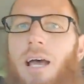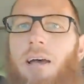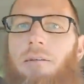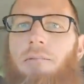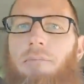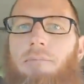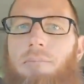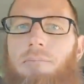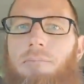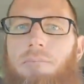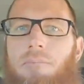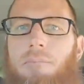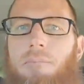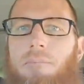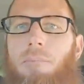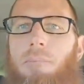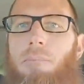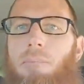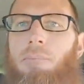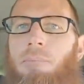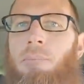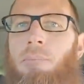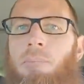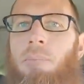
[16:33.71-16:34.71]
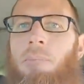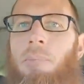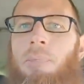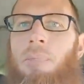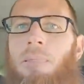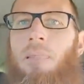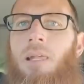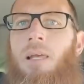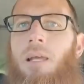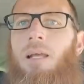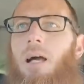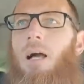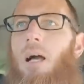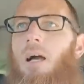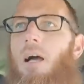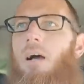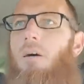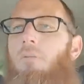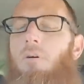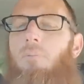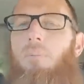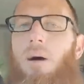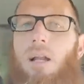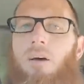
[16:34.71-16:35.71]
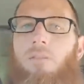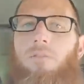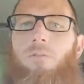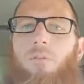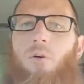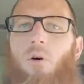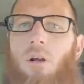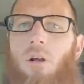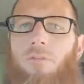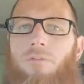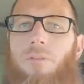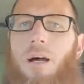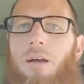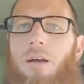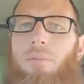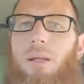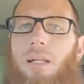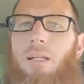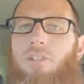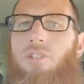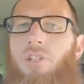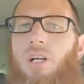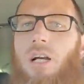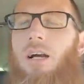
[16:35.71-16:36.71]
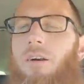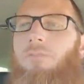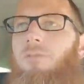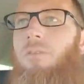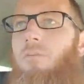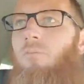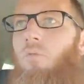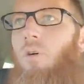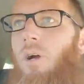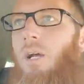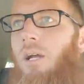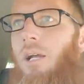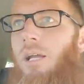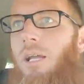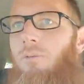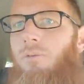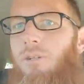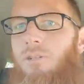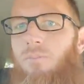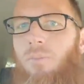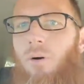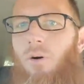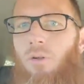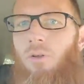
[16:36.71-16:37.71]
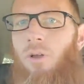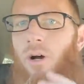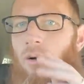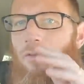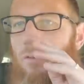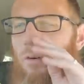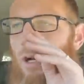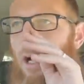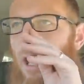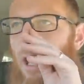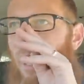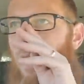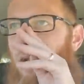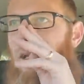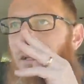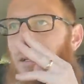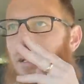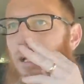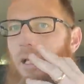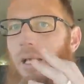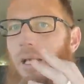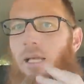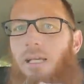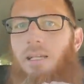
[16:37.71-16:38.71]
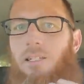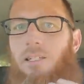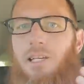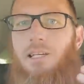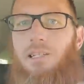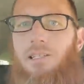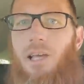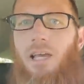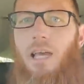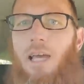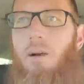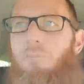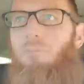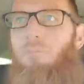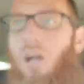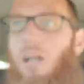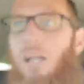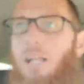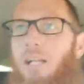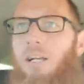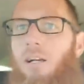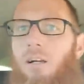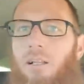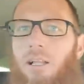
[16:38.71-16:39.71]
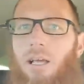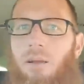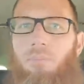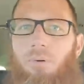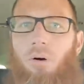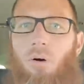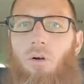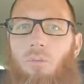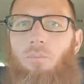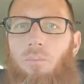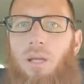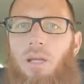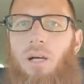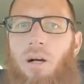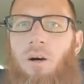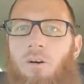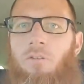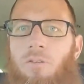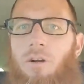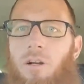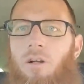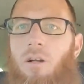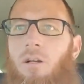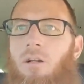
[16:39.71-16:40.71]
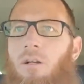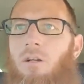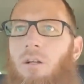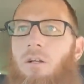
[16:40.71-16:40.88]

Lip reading: I'm about a 4 or 5 minute drive from where he was pulled over at. He says, "Hey, I'm right here." They pulled me over.